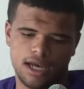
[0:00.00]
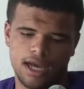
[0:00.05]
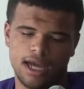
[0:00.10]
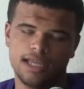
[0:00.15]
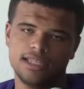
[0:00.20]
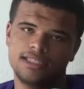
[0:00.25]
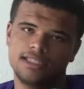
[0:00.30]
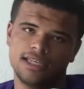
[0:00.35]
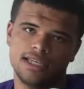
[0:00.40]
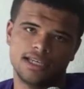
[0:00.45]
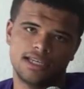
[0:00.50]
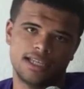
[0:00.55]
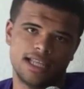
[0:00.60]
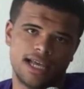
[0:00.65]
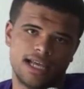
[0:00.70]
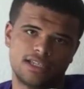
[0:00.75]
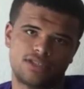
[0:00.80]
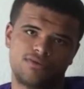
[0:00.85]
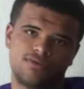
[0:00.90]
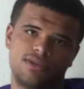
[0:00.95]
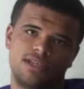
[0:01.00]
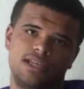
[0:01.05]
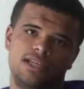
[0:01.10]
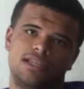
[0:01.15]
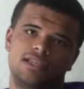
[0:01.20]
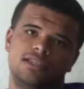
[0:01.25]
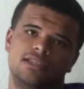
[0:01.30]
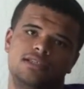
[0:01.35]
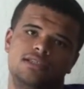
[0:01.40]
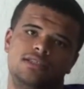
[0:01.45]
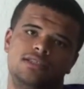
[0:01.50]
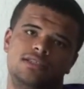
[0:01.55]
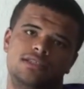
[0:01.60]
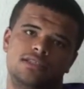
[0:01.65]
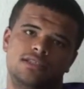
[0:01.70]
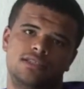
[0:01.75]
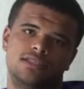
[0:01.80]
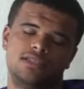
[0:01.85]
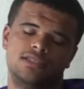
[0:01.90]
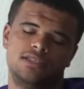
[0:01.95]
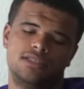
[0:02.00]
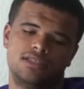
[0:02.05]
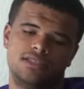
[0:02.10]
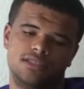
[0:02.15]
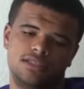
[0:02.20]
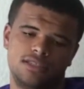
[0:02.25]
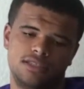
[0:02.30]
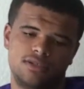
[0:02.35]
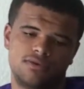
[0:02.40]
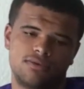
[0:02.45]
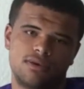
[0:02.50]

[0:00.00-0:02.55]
I said last week the